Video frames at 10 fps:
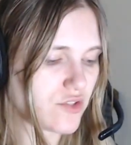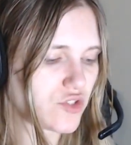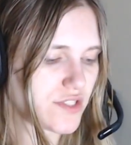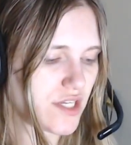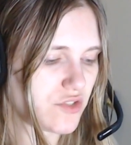
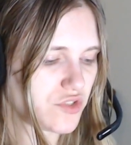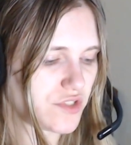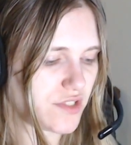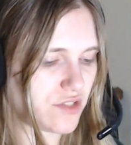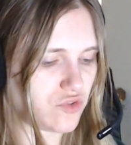ages and
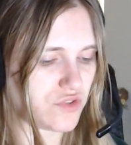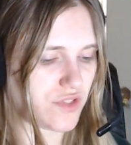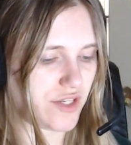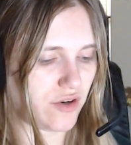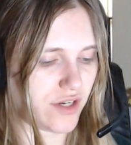ages and
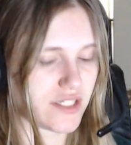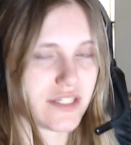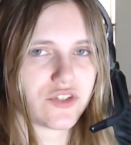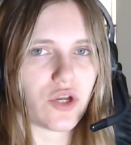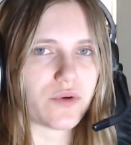ages later. I
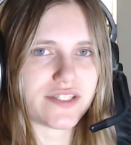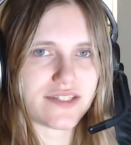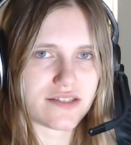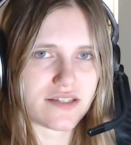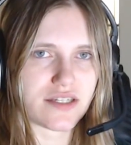didn't even know it
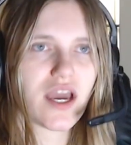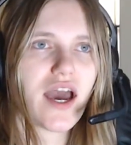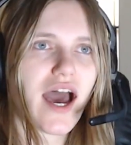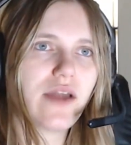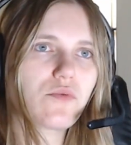existed.
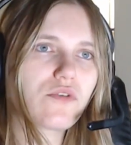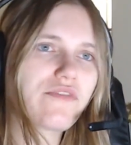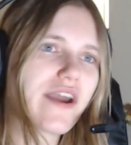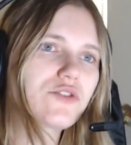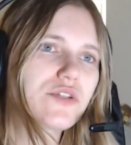I had
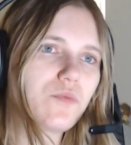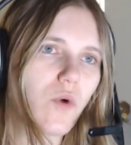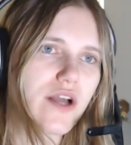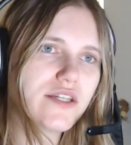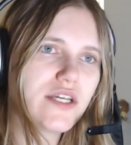Rune Factory
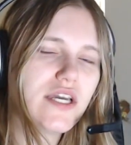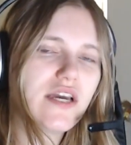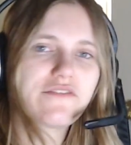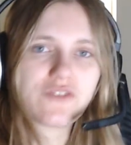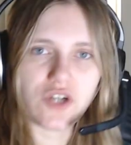1,
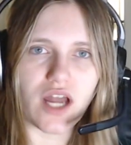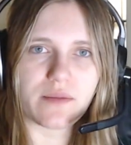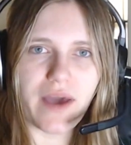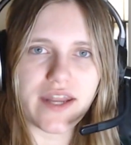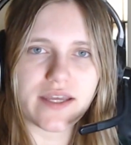
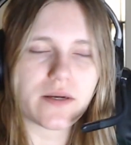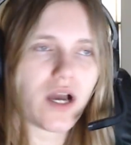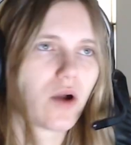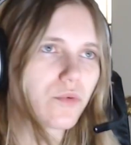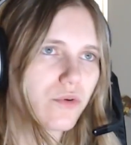forgot about
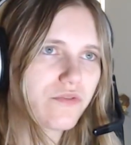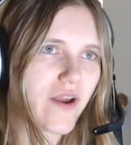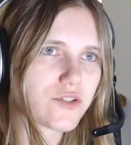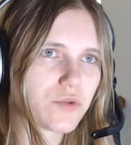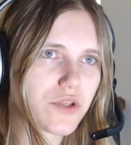it, got Rune
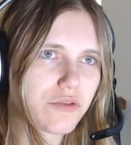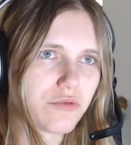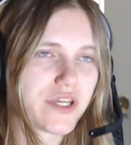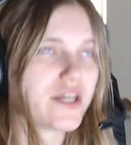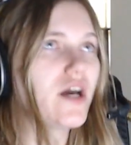Factory
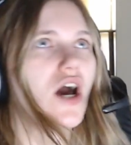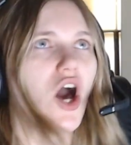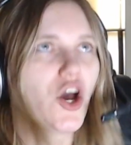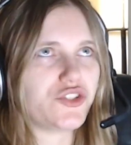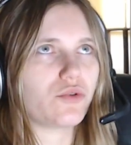3,
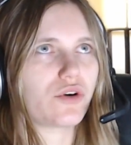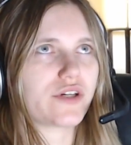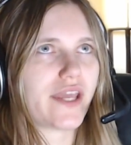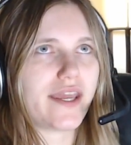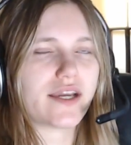
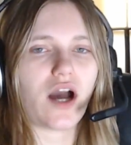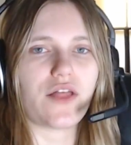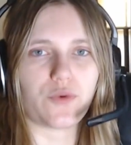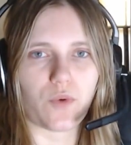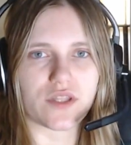adored it,
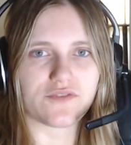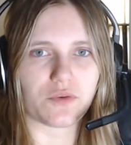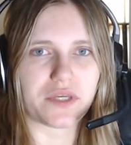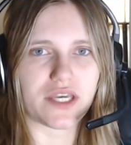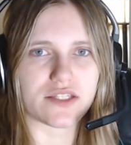got the ones
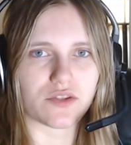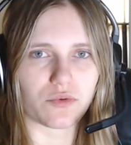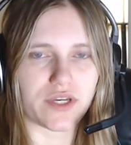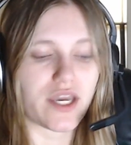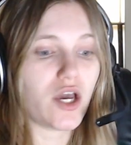for
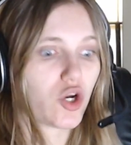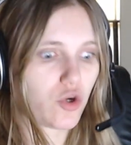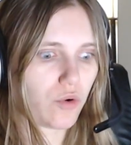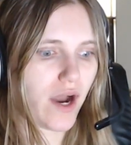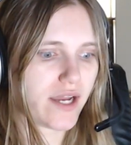PS3,
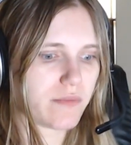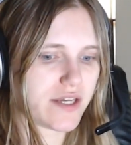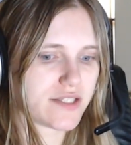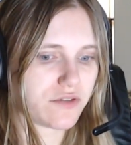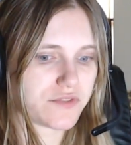cried
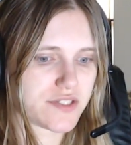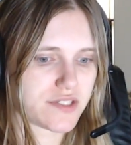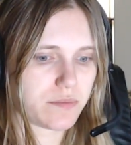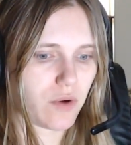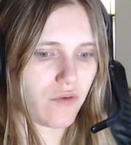myself to
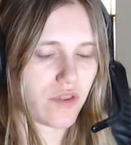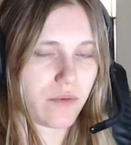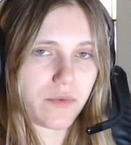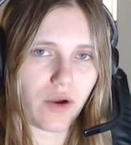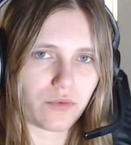sleep over
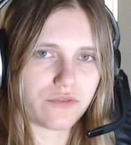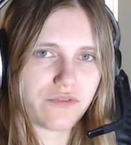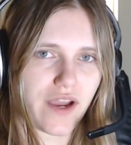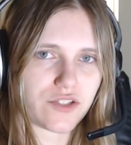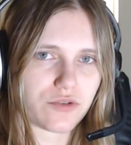them, got Rune
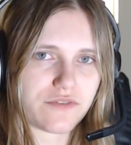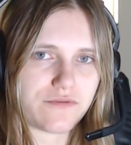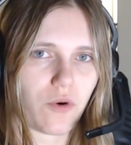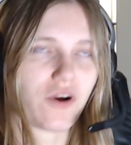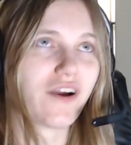Factory
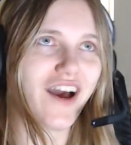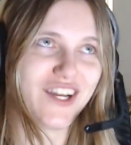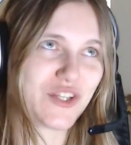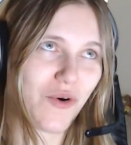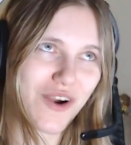4,
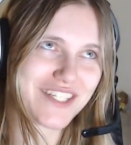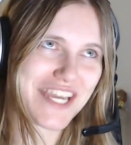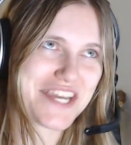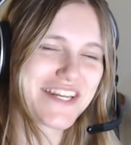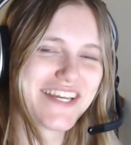adored
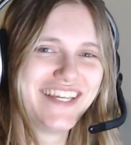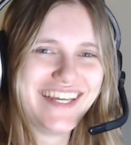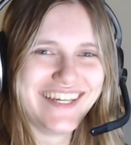it.